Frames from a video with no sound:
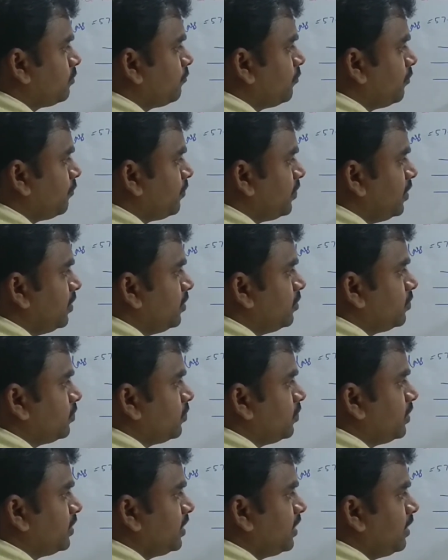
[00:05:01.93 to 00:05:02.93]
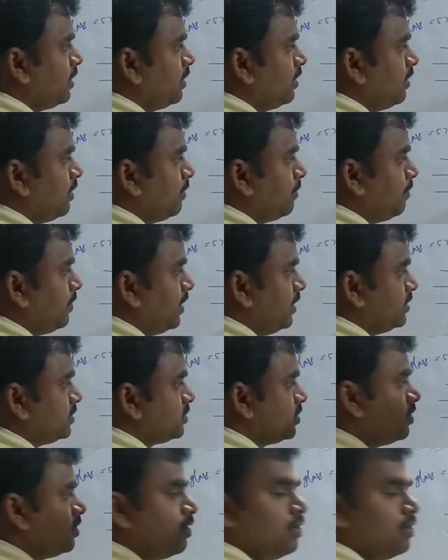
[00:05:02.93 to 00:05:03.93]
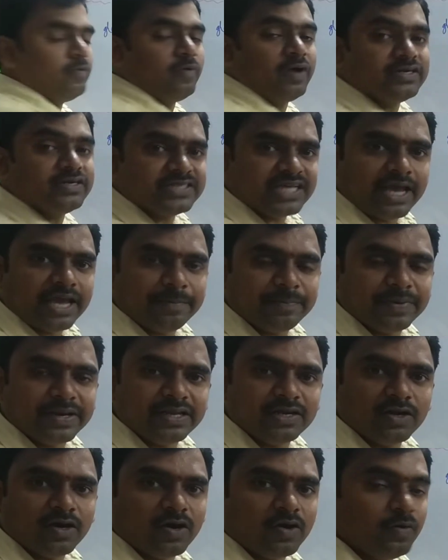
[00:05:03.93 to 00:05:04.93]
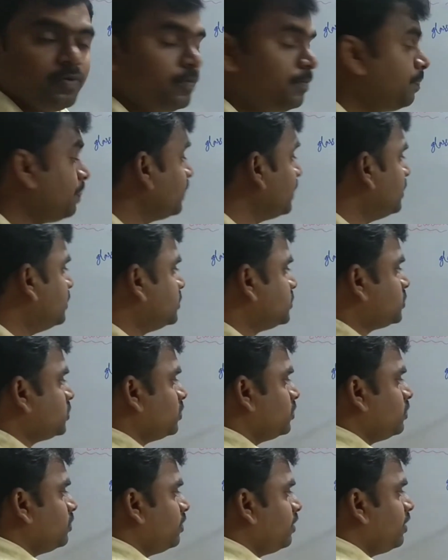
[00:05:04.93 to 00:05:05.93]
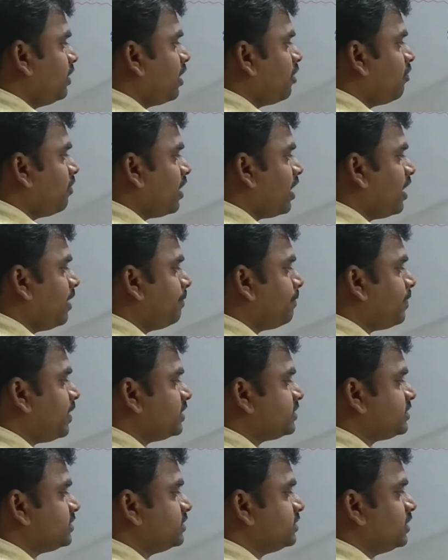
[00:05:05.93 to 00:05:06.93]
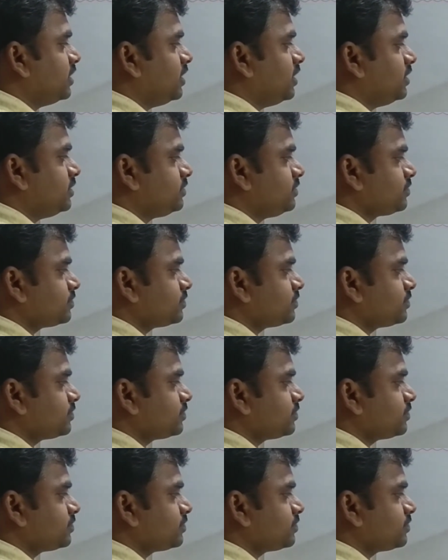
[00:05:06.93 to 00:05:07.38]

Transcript: 15 to 20 plates what's happening now so now I am passing the